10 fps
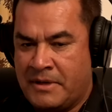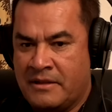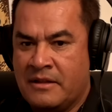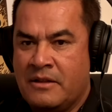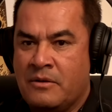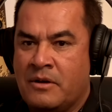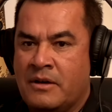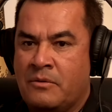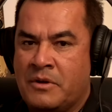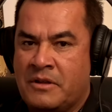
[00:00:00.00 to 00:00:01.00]
But
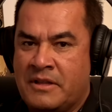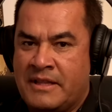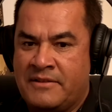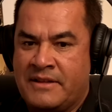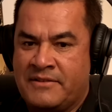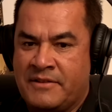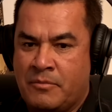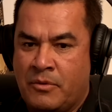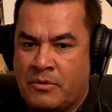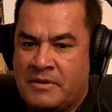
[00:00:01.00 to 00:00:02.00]
uh, one of the things that's
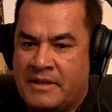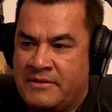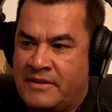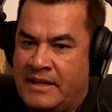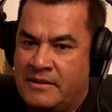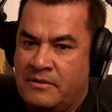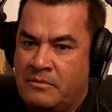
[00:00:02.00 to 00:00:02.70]
important is that